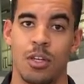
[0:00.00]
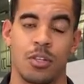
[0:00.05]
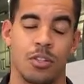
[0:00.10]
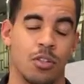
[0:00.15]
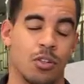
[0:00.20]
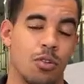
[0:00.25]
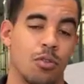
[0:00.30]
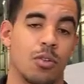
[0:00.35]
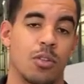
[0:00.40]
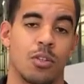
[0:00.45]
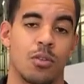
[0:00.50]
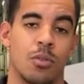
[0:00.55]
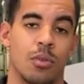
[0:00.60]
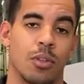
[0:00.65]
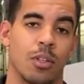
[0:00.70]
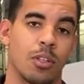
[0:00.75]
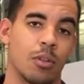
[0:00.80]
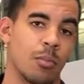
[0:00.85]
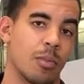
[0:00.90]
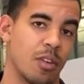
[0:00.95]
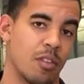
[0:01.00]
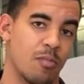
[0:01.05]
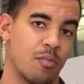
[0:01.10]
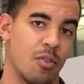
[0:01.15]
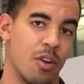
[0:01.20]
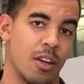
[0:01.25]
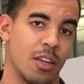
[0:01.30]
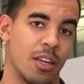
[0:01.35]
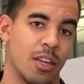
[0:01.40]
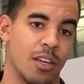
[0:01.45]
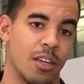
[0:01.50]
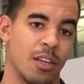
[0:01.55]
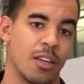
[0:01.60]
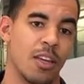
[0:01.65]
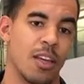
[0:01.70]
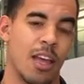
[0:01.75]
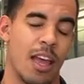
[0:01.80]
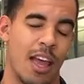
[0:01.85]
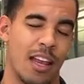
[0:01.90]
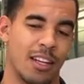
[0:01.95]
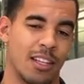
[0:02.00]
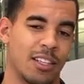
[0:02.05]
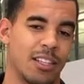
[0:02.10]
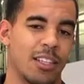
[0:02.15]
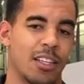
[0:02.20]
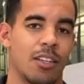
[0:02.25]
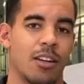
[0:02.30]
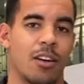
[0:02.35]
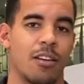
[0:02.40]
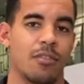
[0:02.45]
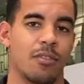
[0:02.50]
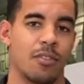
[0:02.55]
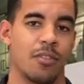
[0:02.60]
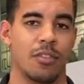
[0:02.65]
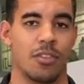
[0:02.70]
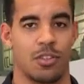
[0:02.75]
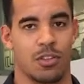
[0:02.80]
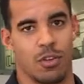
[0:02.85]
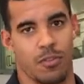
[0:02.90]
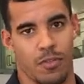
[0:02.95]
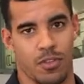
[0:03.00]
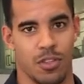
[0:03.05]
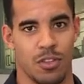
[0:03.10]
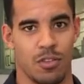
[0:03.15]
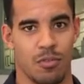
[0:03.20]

so you can do a little bit of braking and clean off the surface of